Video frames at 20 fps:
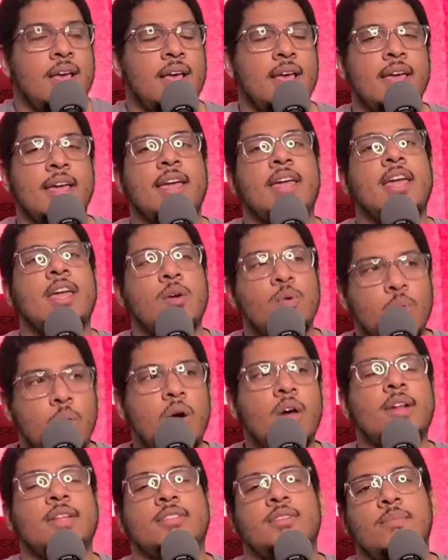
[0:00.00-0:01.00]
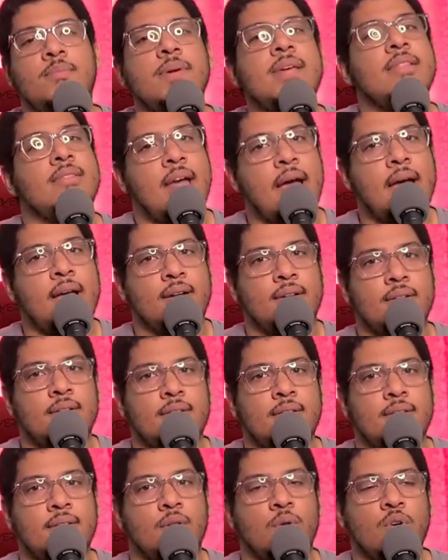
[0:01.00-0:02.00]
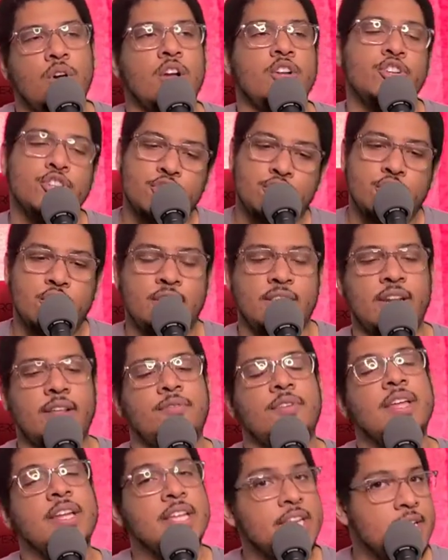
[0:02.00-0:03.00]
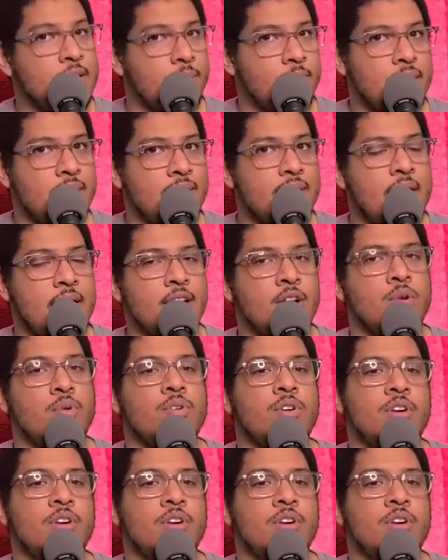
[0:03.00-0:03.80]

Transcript: He wanted to be that, or understood that if he needed to be that in order